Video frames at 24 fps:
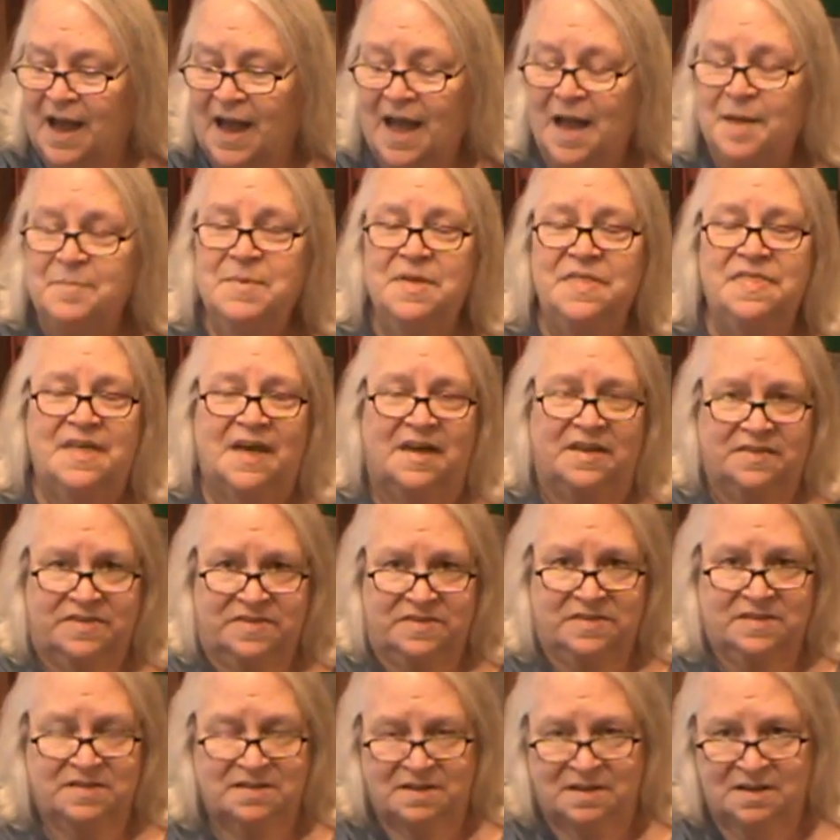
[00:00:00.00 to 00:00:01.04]

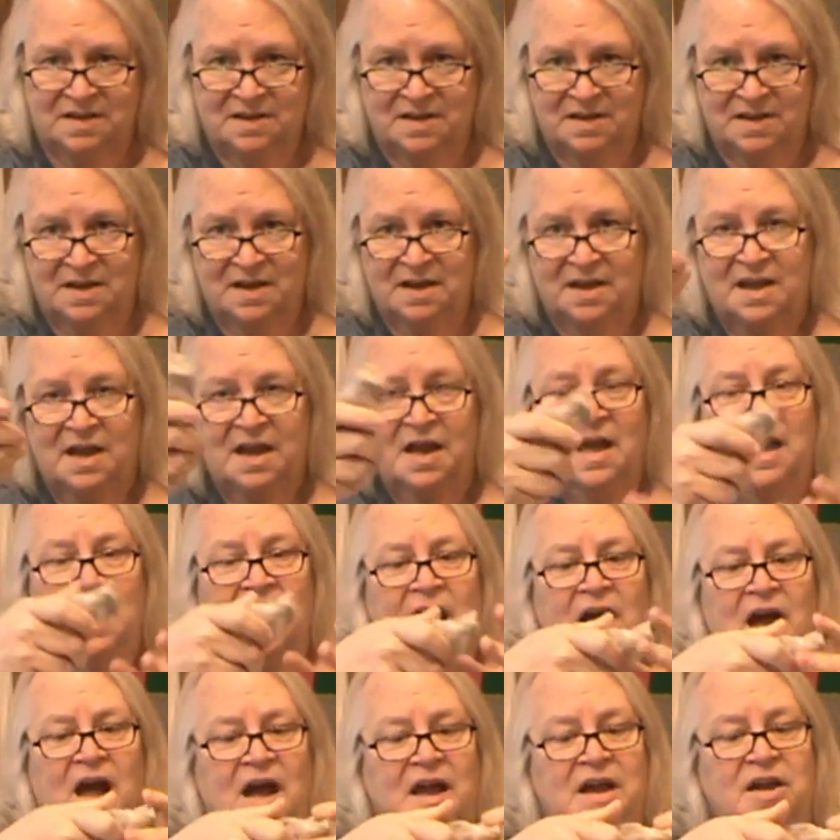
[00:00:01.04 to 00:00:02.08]
Amethyst.
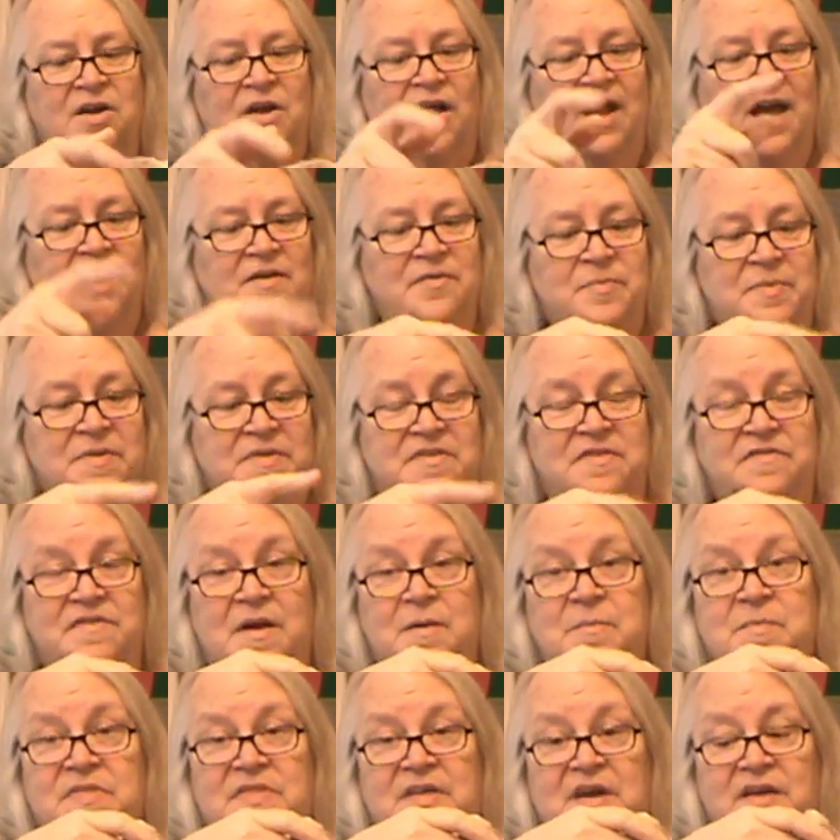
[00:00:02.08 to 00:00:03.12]
Here I have a piece of
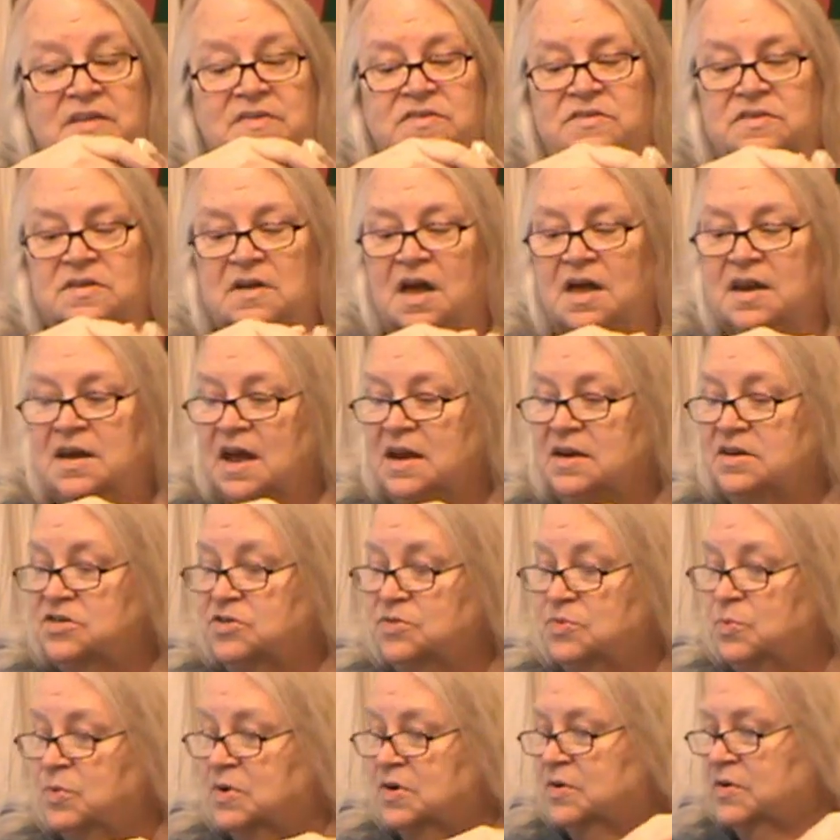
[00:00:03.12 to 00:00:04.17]
amethyst, and I
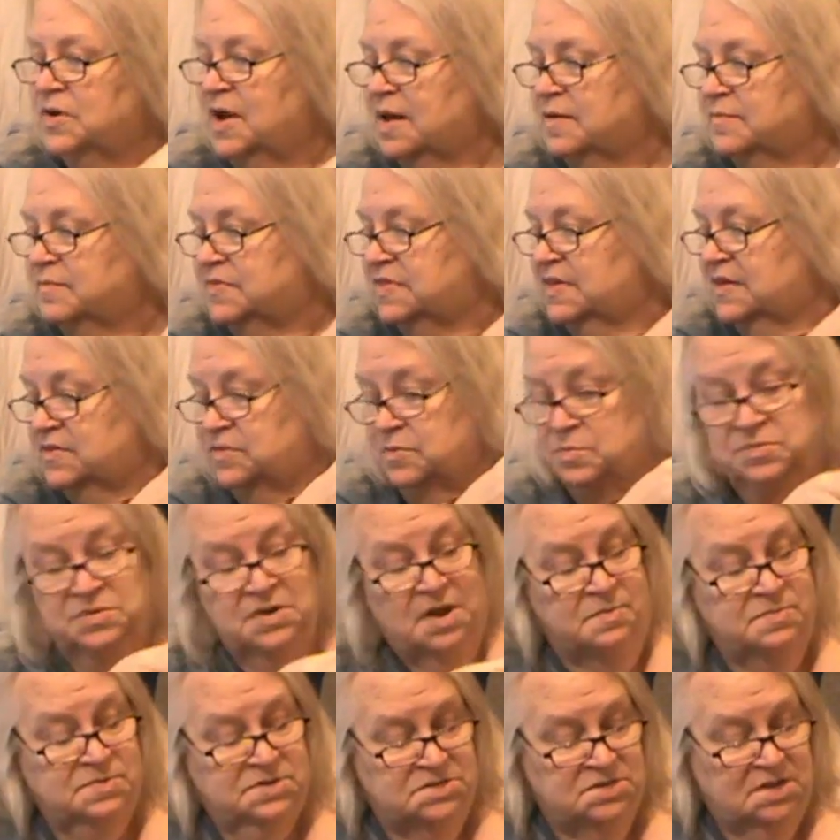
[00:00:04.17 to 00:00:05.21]
do wear amethyst from
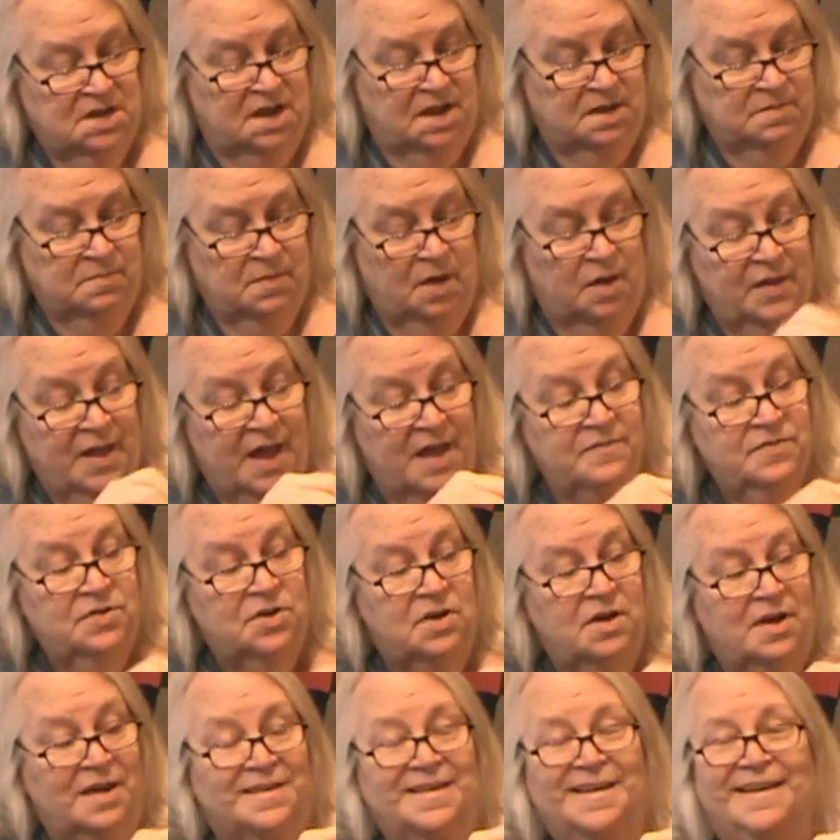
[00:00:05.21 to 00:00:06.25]
time to time. I have it
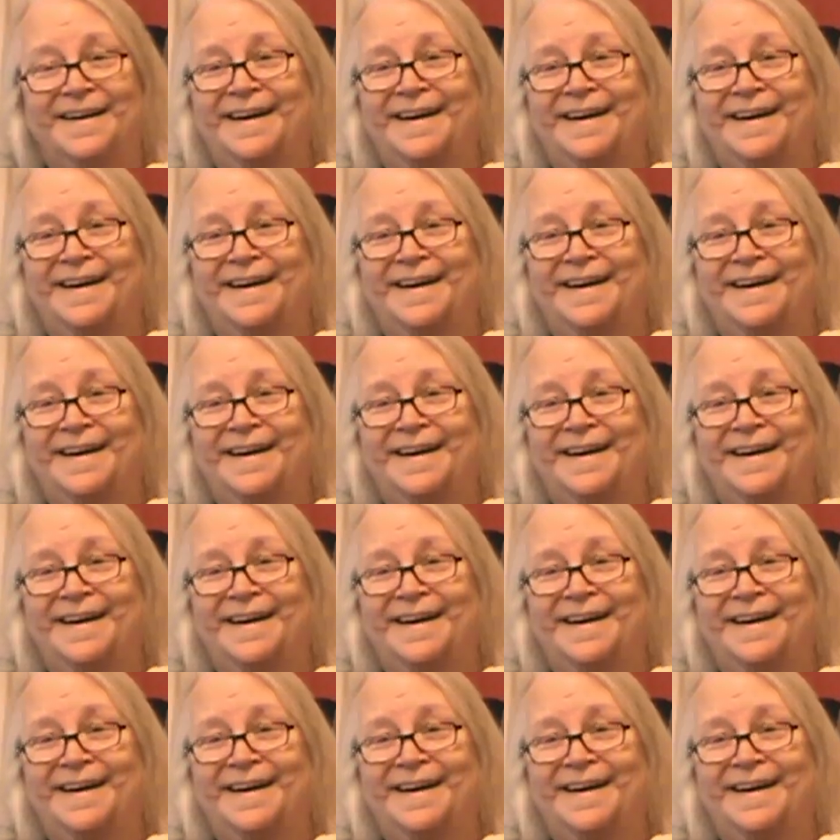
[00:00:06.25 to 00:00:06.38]
on.